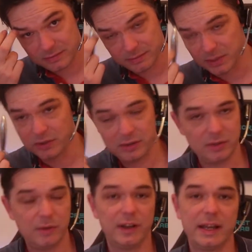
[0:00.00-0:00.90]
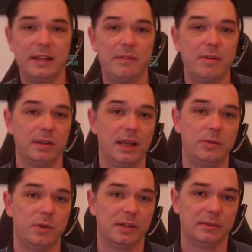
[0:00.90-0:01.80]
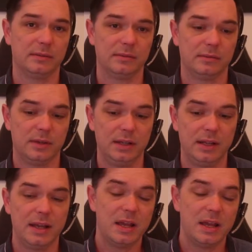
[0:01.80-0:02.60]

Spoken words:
Because you'll forget everything anyways, right?